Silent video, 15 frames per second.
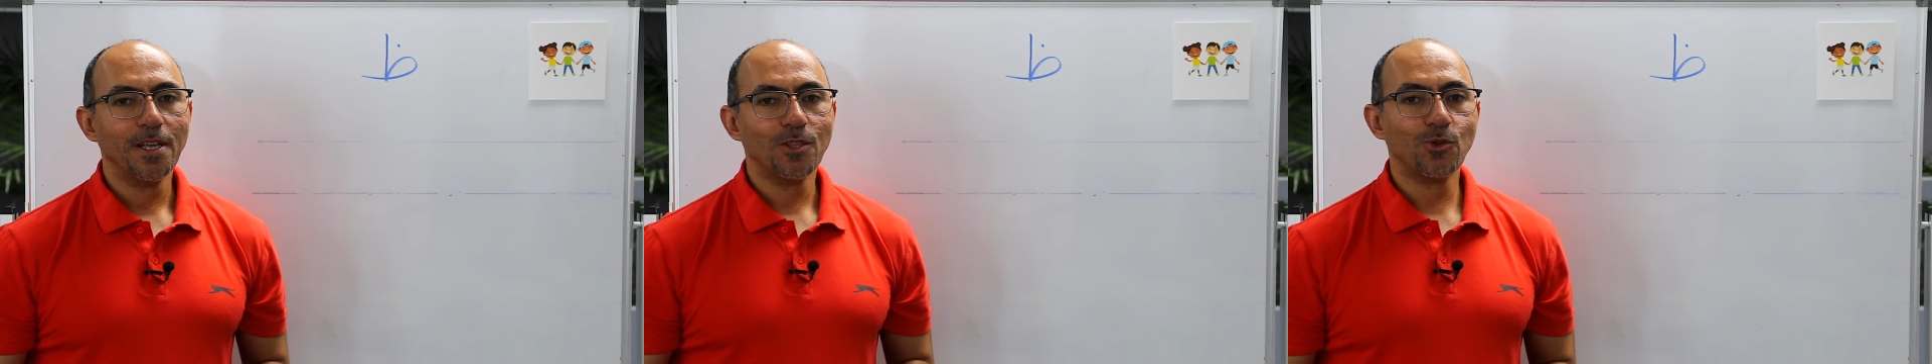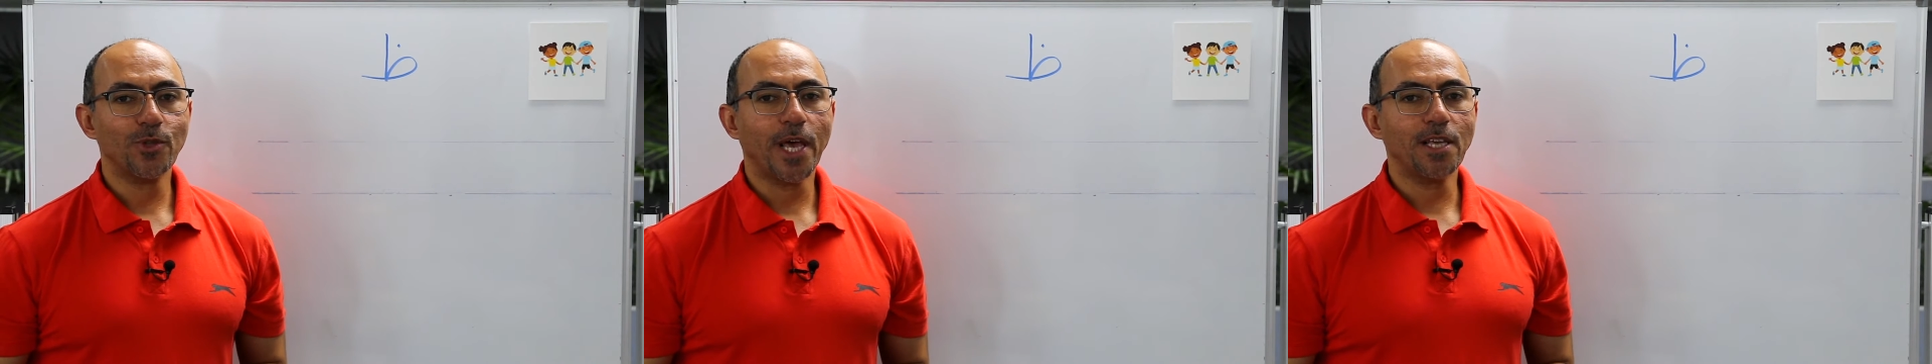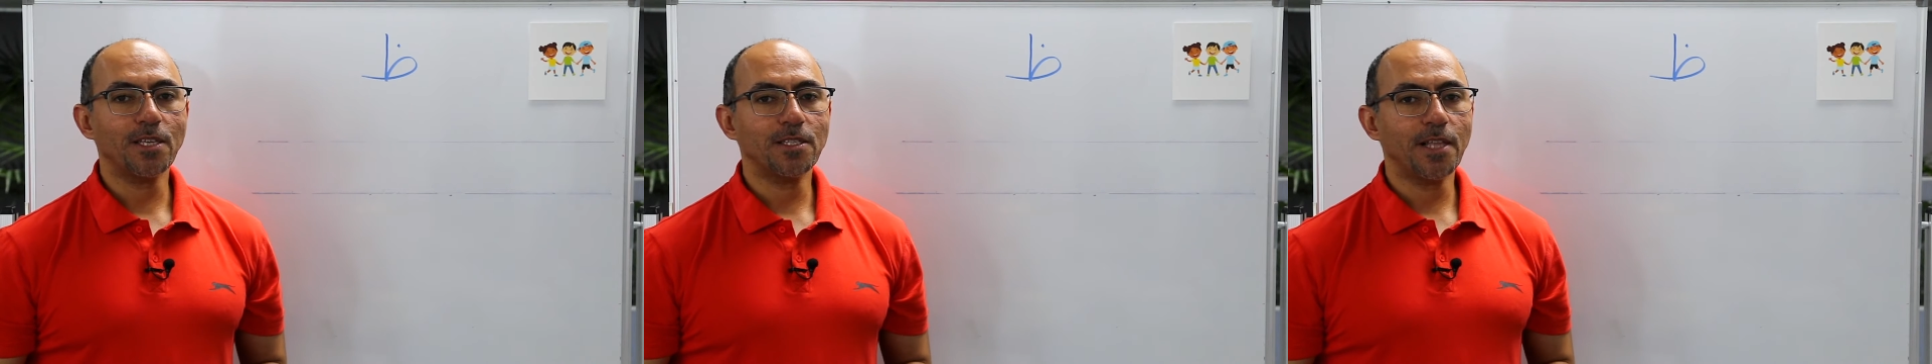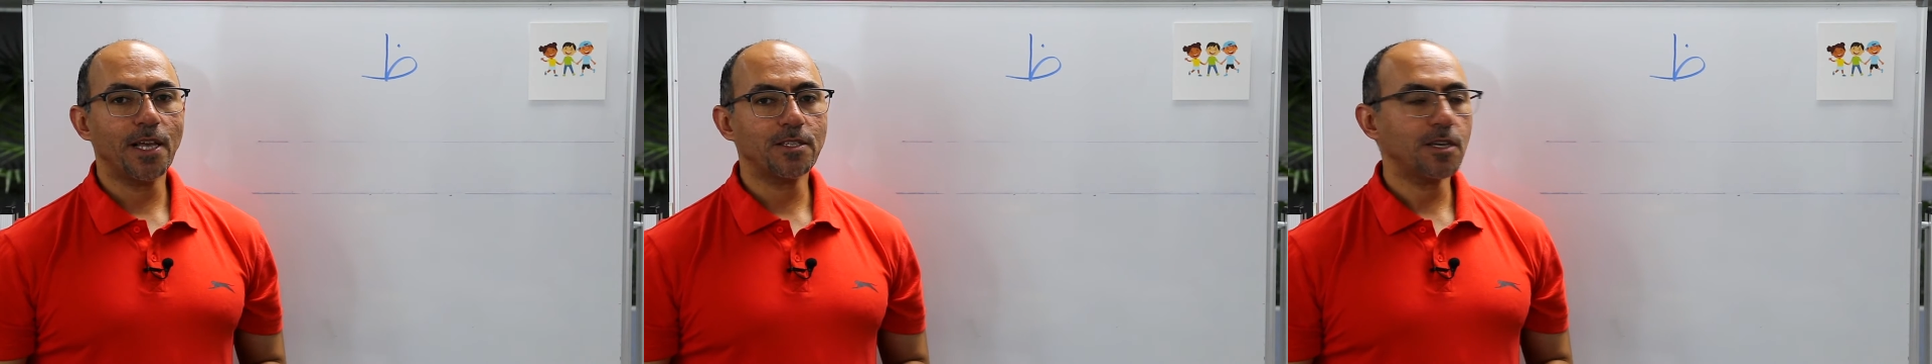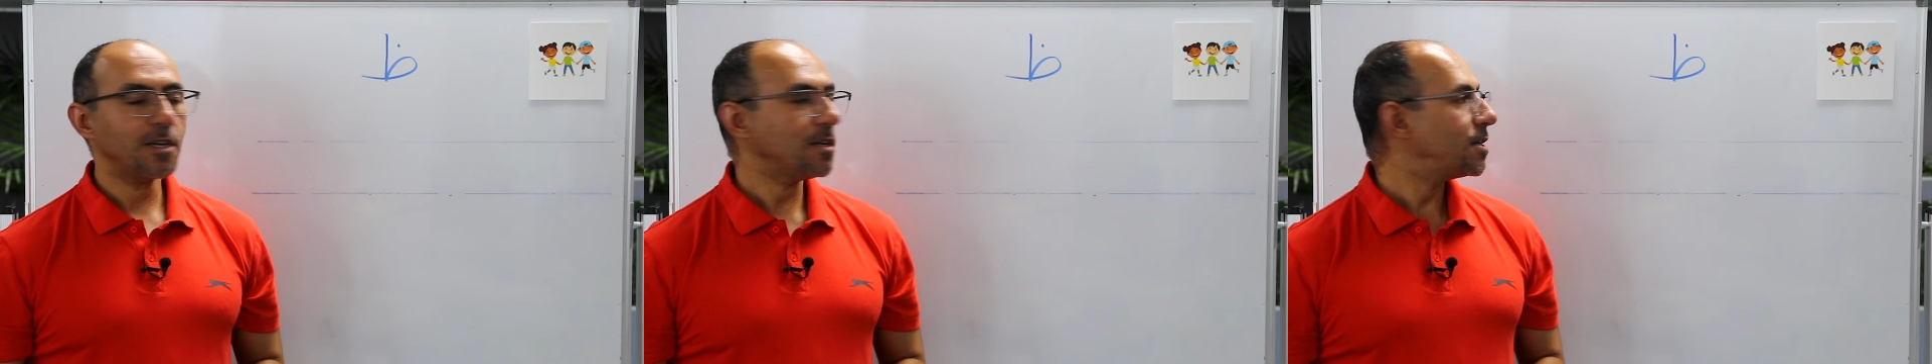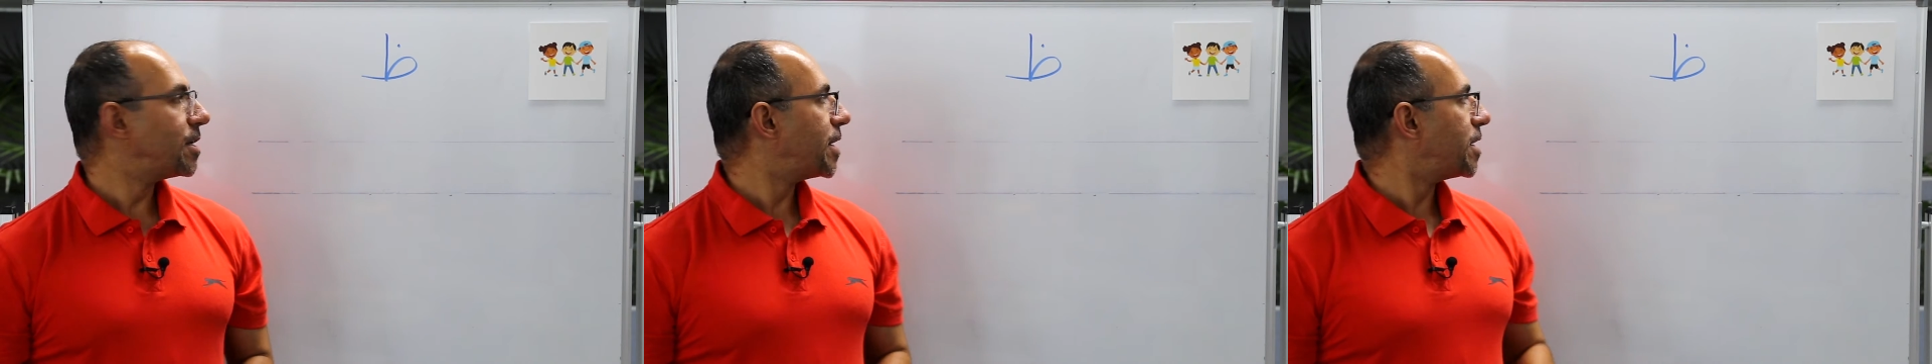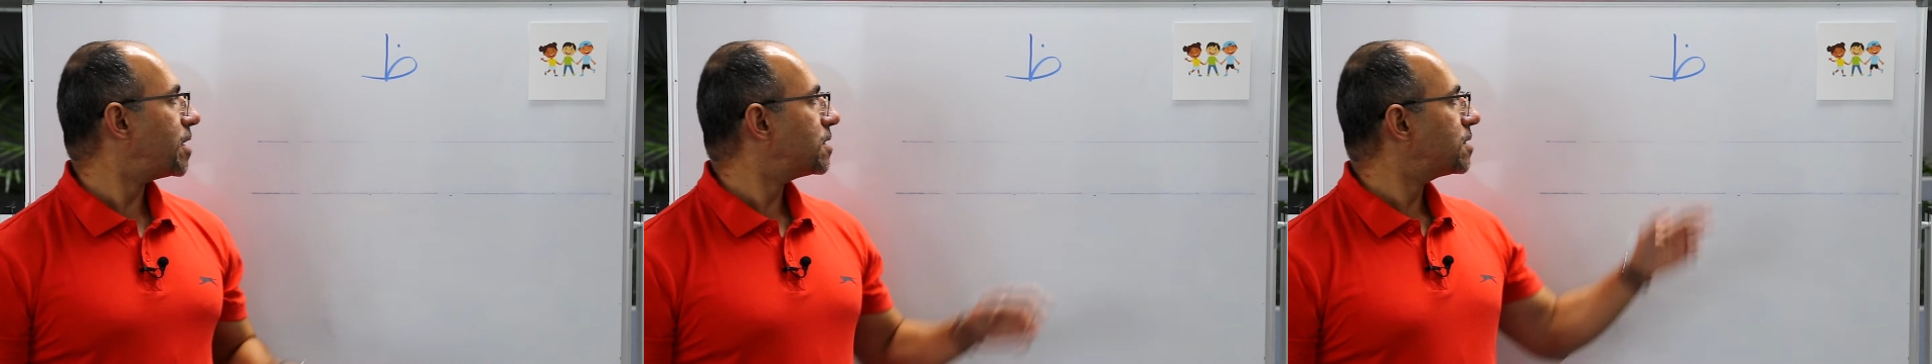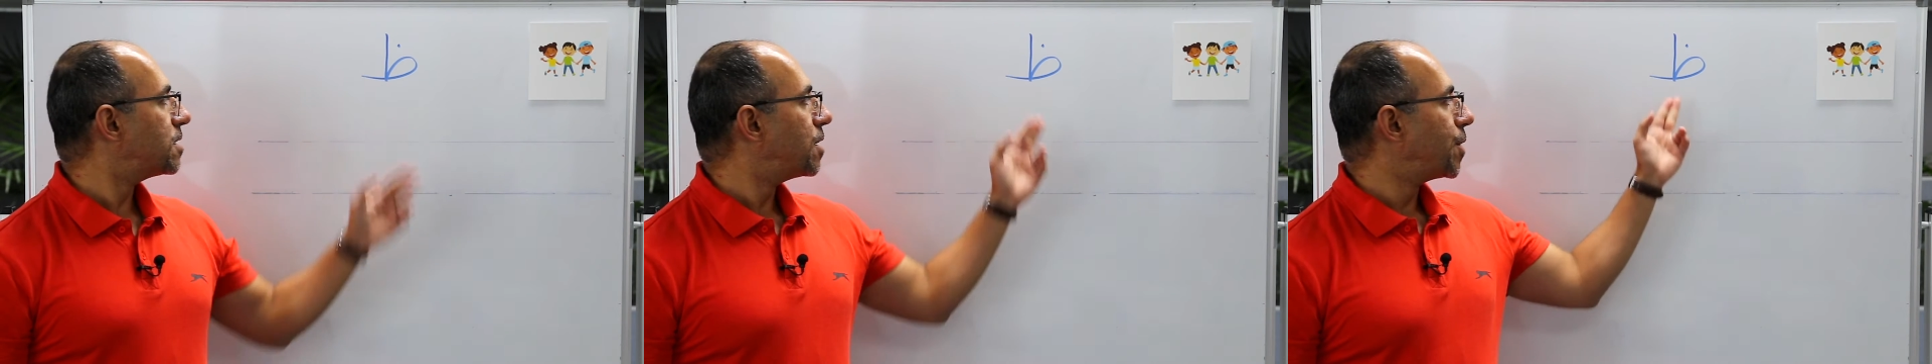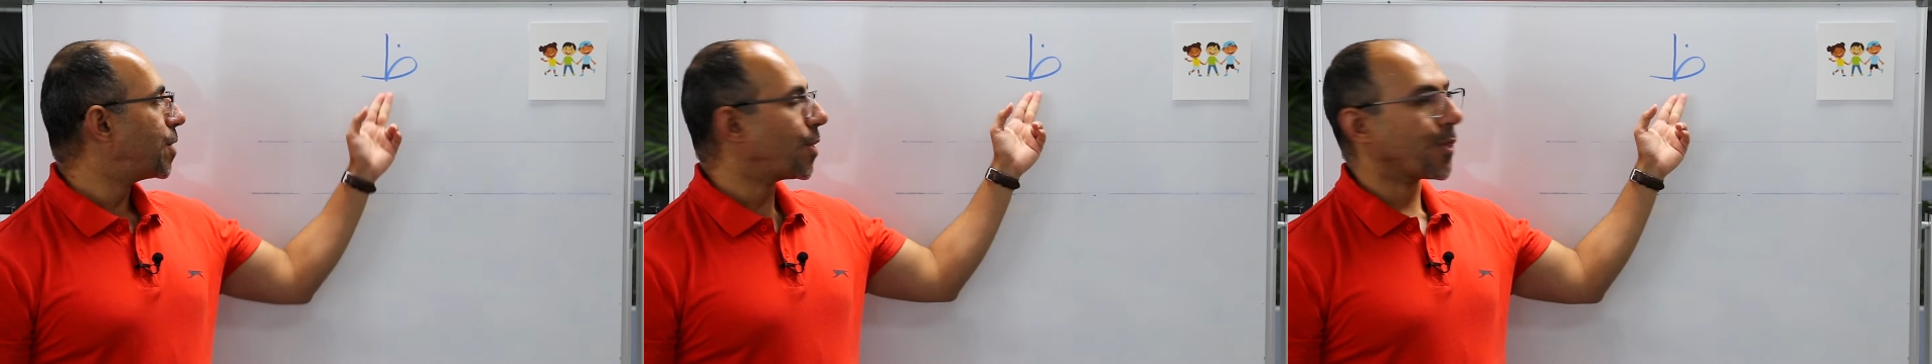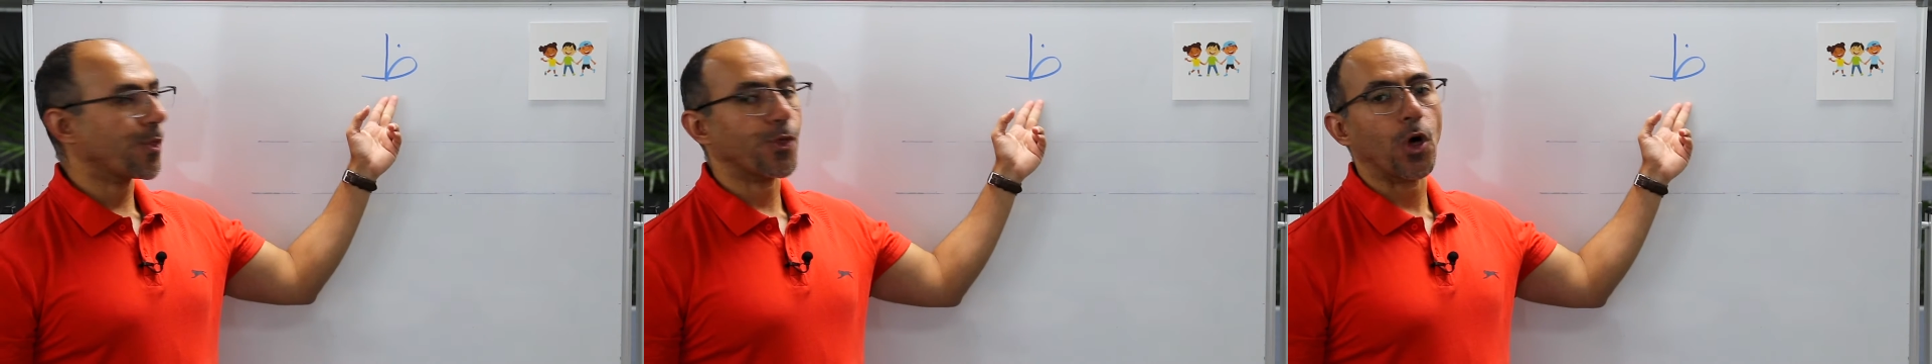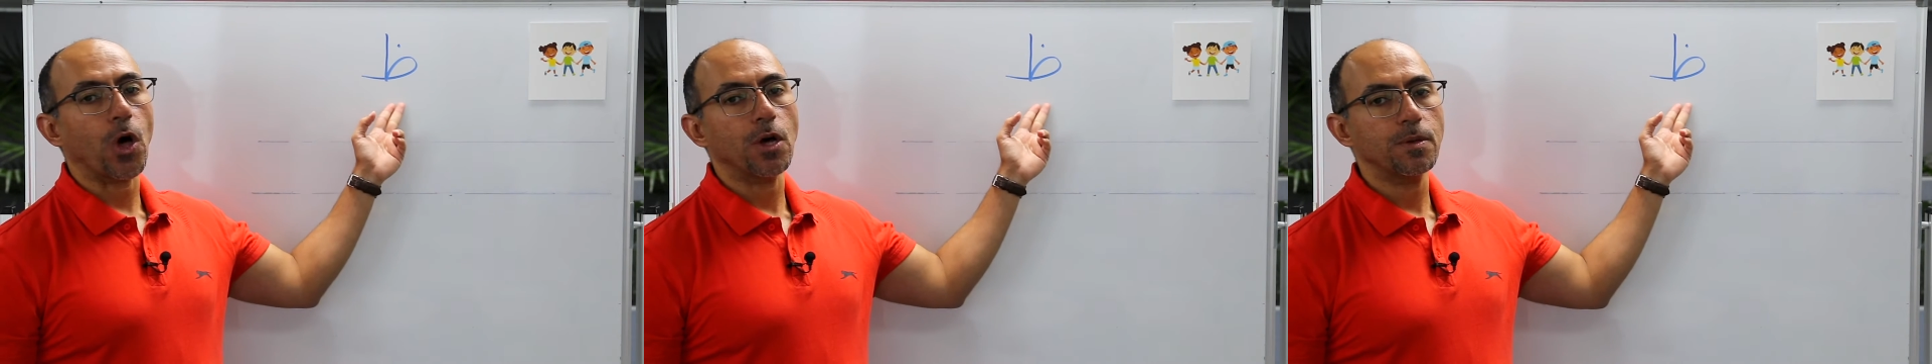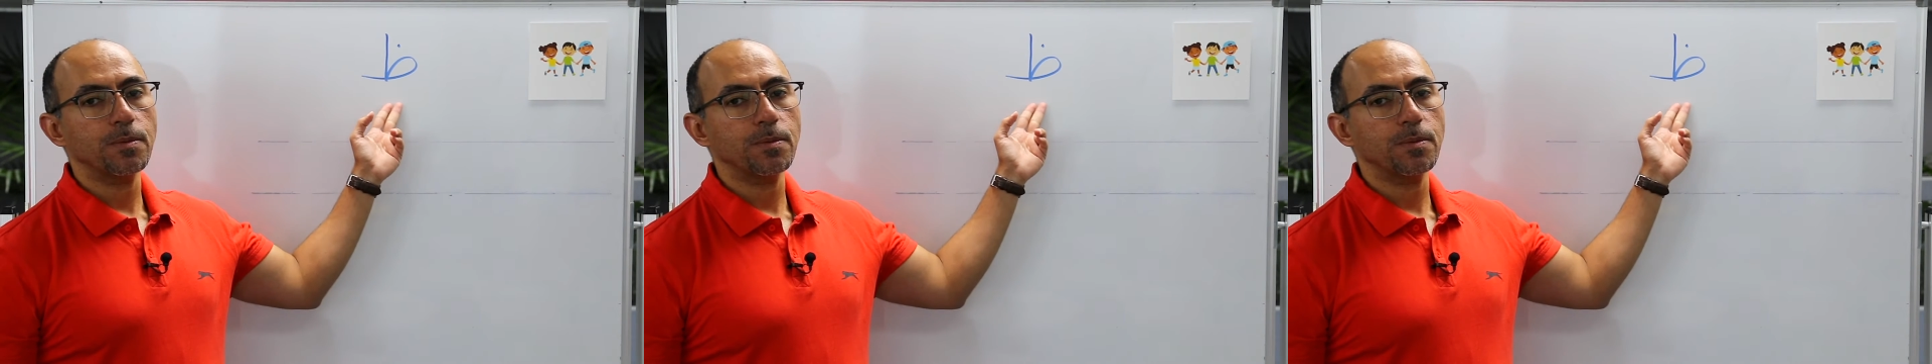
Today's letter is the.